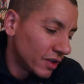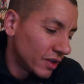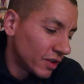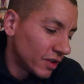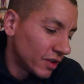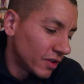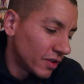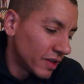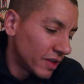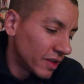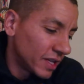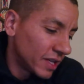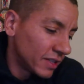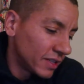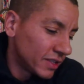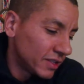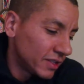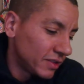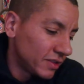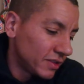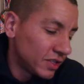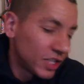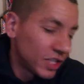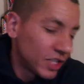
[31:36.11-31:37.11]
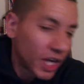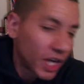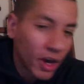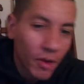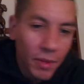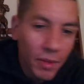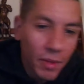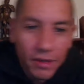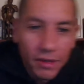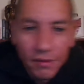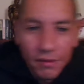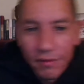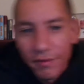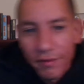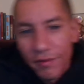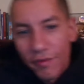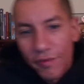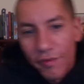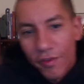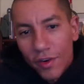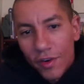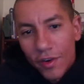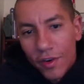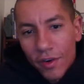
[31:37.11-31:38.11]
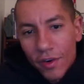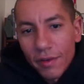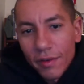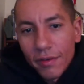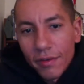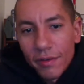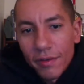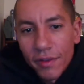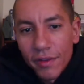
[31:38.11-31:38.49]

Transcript: You're the chairman for